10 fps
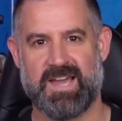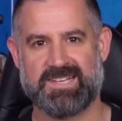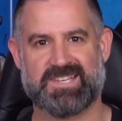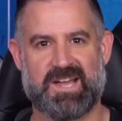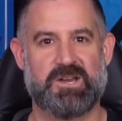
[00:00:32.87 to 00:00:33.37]

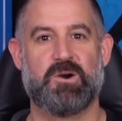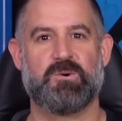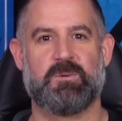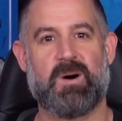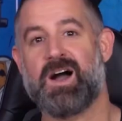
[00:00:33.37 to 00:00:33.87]
Yes, I
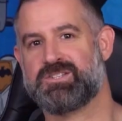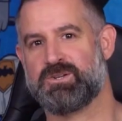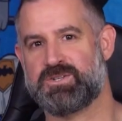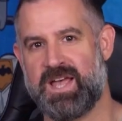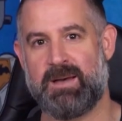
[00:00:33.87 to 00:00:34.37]
know the box
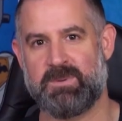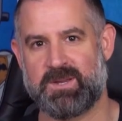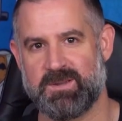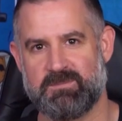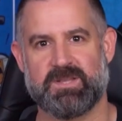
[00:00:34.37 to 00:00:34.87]
looks
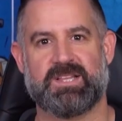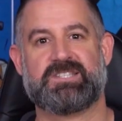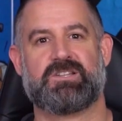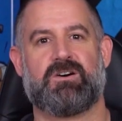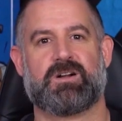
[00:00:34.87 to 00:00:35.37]
epic, but
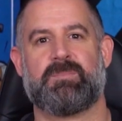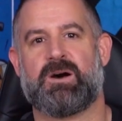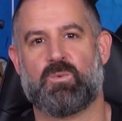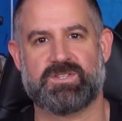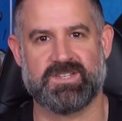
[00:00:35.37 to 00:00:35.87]
let's talk
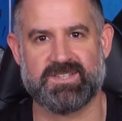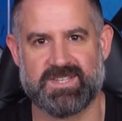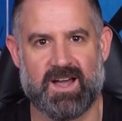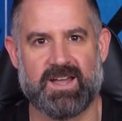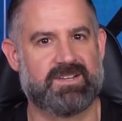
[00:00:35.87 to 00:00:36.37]
about what's
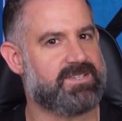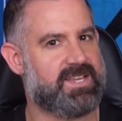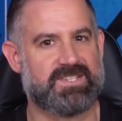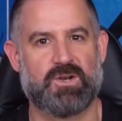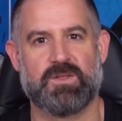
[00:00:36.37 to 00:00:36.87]
inside, because
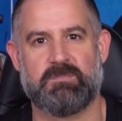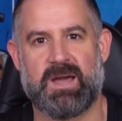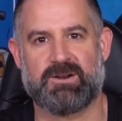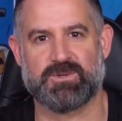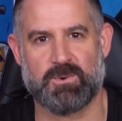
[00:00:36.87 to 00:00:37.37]
that's all that
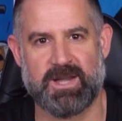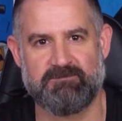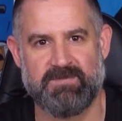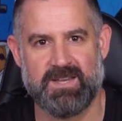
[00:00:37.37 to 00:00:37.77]
matters, right?